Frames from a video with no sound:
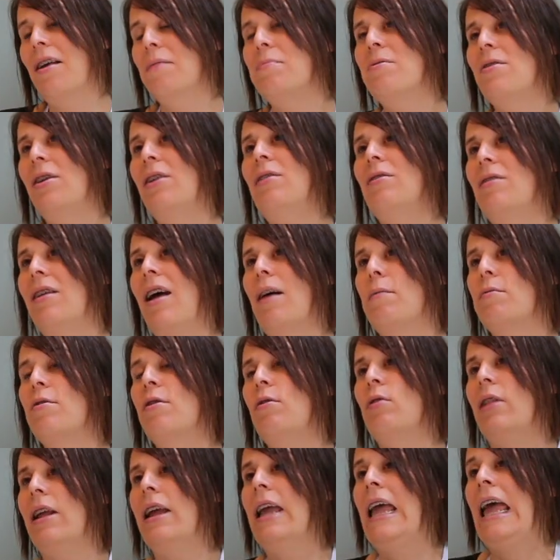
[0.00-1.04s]
absolutely,
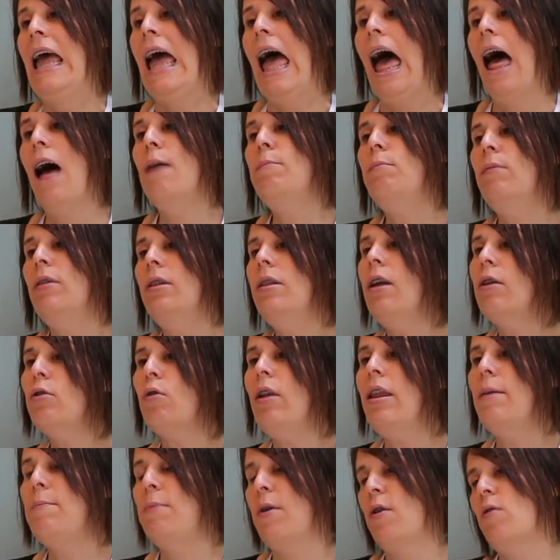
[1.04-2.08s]
absolutely. Not
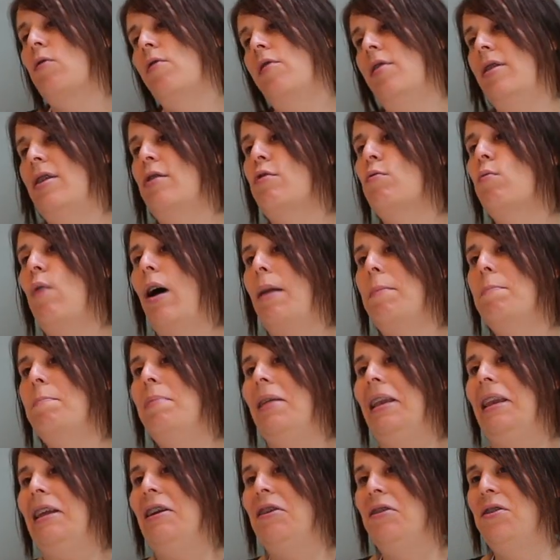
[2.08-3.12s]
only because there is 1
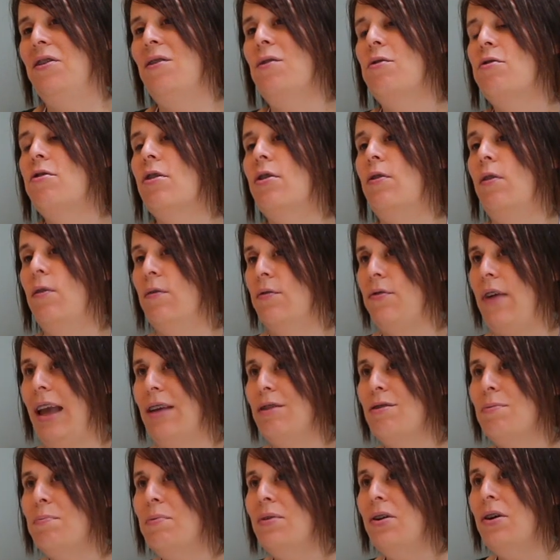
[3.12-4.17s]
billion users on
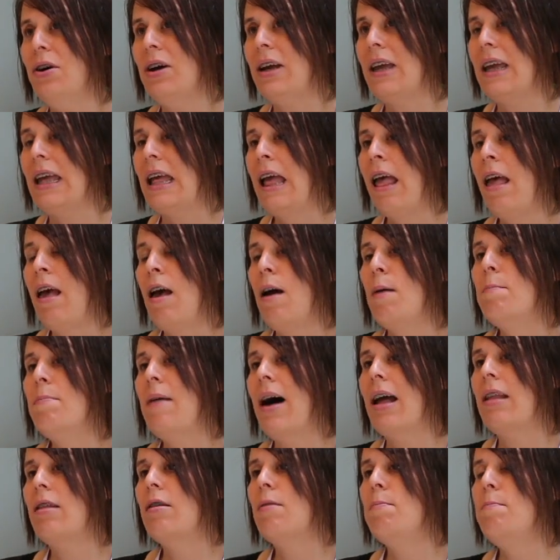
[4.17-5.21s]
Facebook,
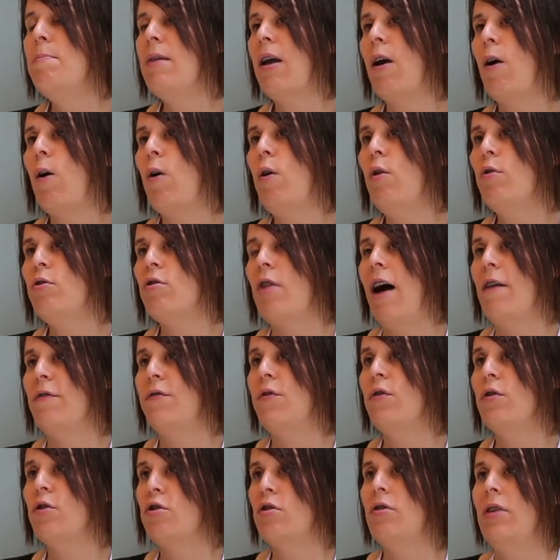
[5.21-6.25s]
but because you have
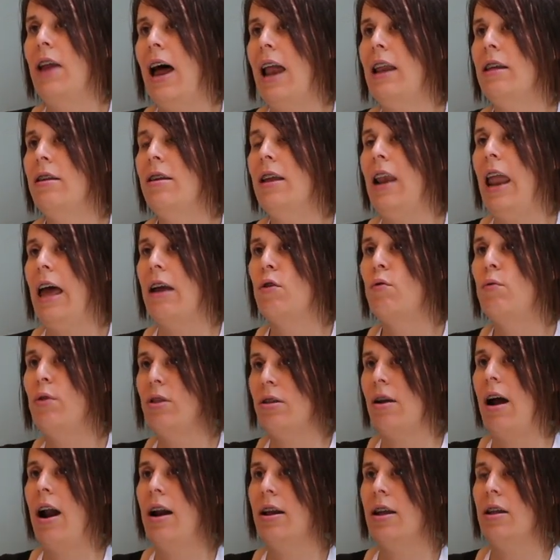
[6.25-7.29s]
functionality like
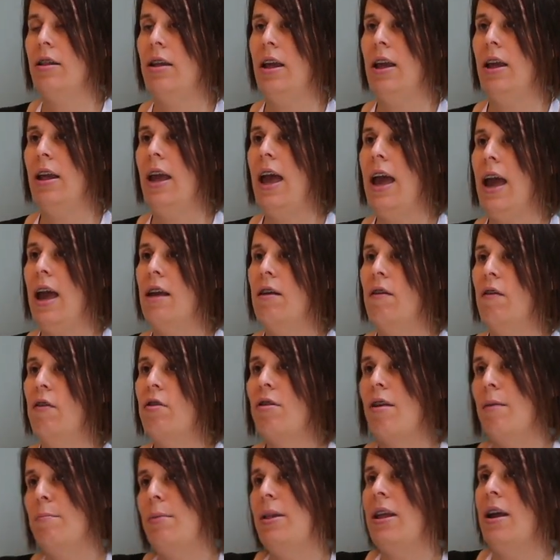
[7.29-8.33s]
retargeting. Hey,
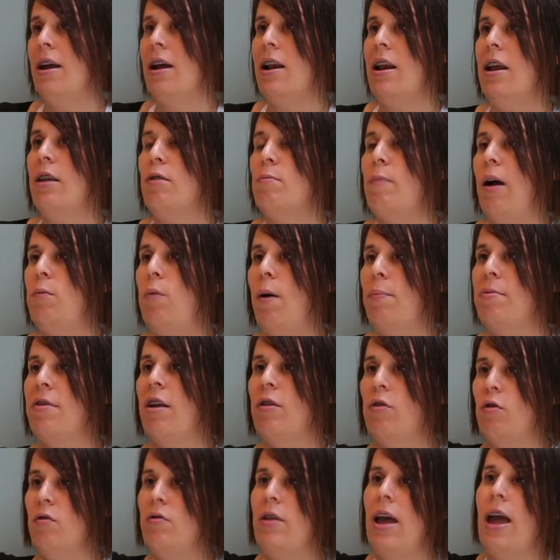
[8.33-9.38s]
somebody clicked my
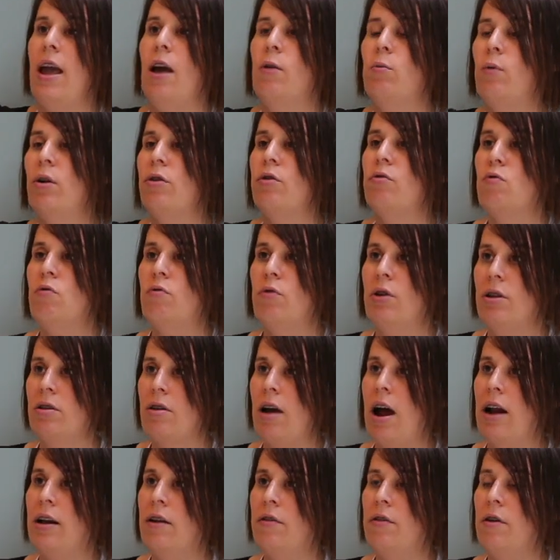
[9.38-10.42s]
website today, I want to
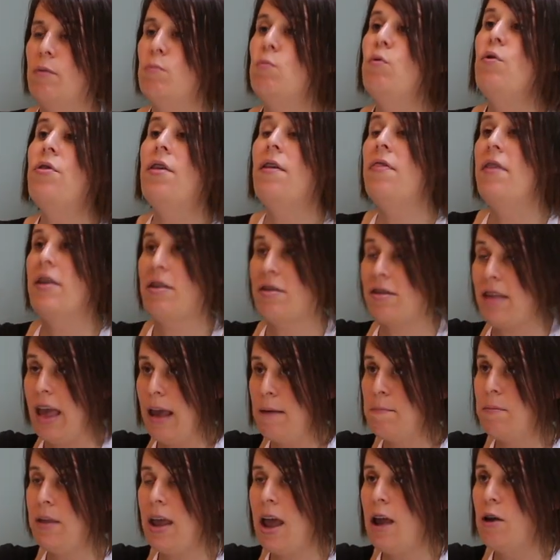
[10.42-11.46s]
retarget them within the
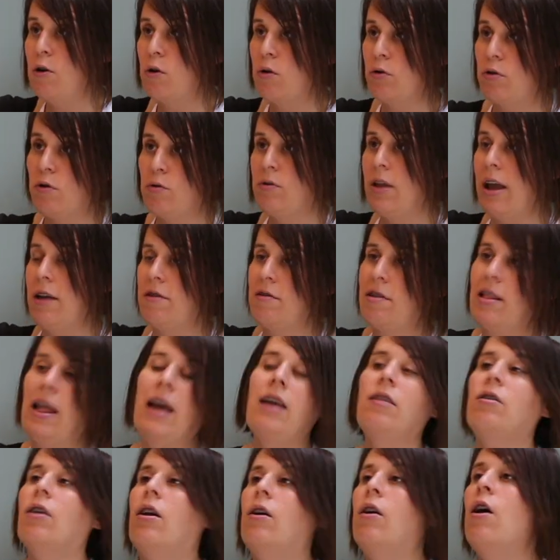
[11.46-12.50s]
same day or 2 days
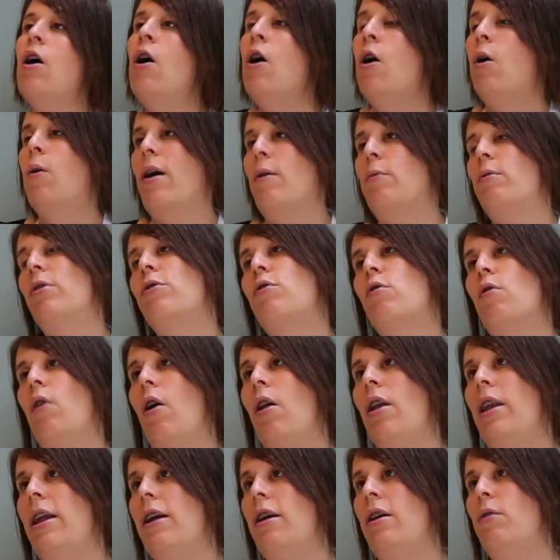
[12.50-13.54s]
later, or I want to
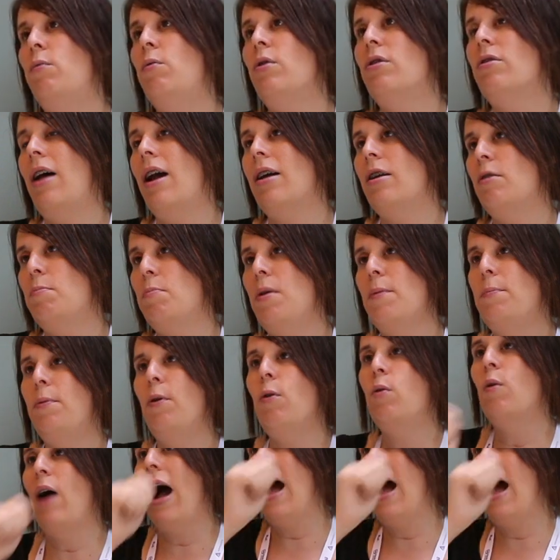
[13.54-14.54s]
only retarget people who